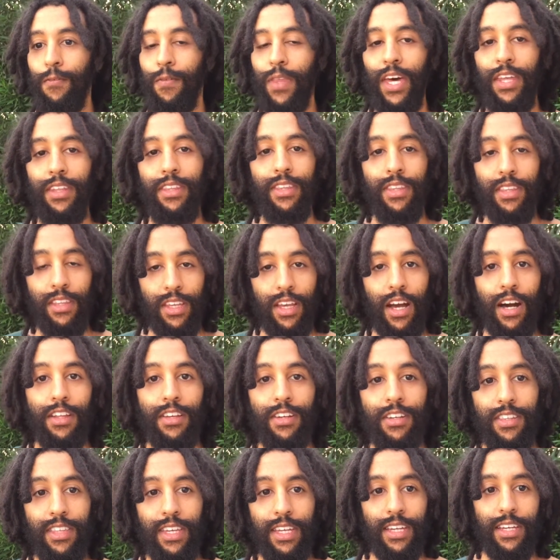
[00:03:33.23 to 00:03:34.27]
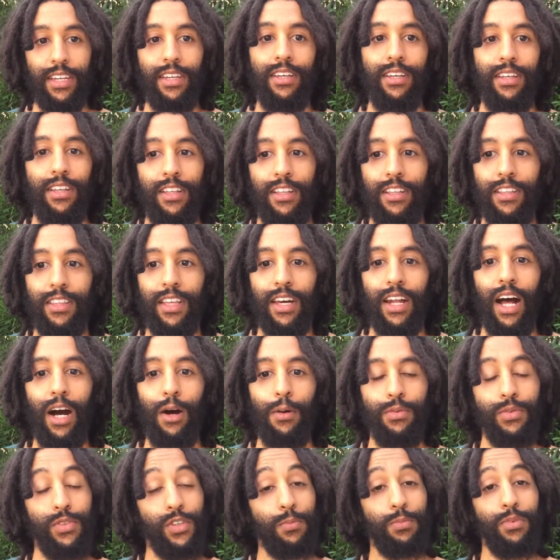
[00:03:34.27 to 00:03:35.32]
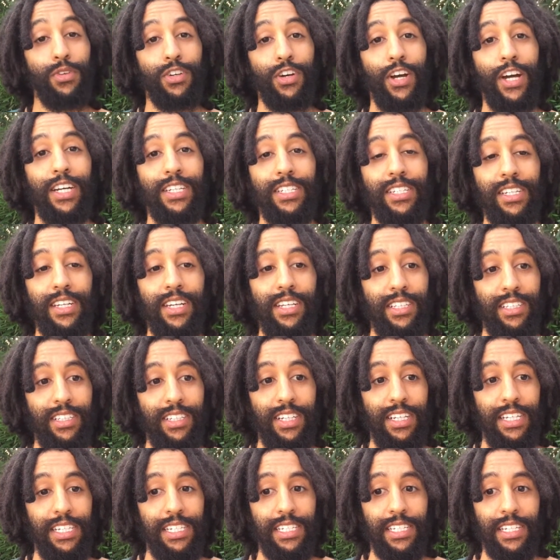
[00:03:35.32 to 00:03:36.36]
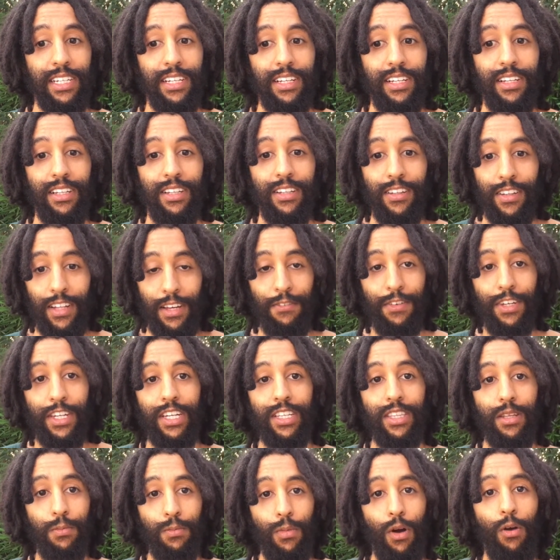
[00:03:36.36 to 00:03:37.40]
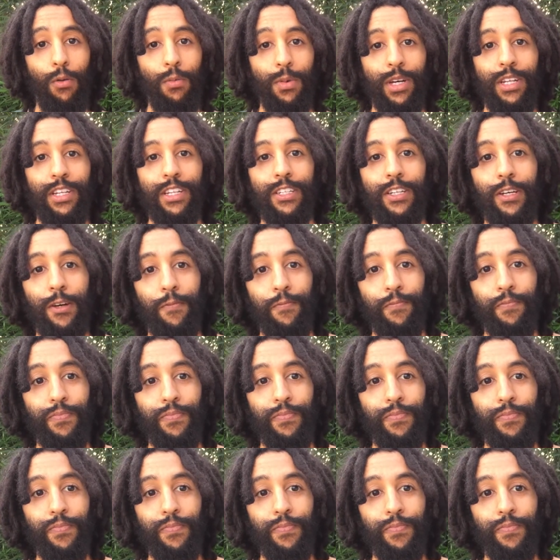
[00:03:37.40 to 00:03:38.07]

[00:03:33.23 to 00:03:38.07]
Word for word: And the other thing that helps with procrastination is living in the moment.